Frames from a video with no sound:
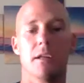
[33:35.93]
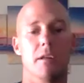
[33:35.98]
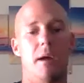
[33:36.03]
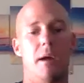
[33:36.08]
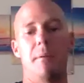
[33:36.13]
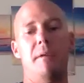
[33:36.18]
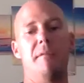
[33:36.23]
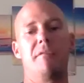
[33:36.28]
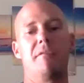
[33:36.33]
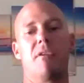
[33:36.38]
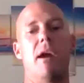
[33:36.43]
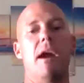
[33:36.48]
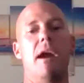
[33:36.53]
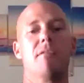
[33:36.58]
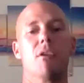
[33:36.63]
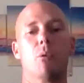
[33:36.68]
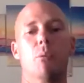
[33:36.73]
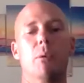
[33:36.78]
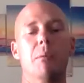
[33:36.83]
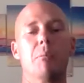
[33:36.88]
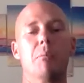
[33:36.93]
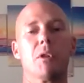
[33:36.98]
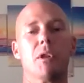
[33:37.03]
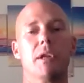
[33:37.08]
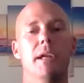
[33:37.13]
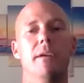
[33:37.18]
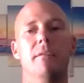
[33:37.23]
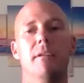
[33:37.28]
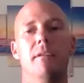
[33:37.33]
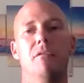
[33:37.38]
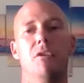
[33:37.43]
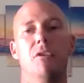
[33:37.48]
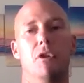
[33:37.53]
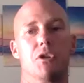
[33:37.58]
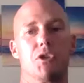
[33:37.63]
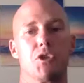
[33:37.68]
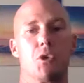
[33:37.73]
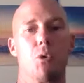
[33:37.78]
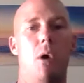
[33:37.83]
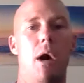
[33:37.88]
I mean, forever we believed if you could
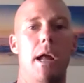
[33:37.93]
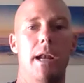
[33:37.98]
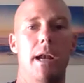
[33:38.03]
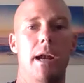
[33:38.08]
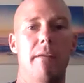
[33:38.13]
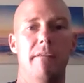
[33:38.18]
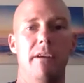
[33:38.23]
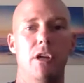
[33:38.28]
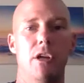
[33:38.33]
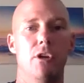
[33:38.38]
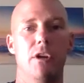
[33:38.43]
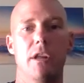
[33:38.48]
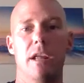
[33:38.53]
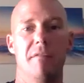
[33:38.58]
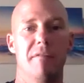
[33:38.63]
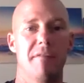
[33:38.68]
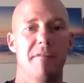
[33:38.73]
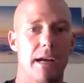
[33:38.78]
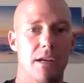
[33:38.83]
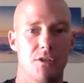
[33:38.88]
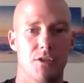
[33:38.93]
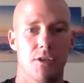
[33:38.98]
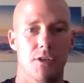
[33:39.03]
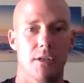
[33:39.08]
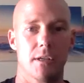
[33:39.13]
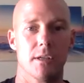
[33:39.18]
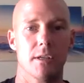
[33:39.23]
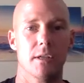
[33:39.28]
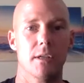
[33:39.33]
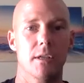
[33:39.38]
squat heavy, you'd get faster.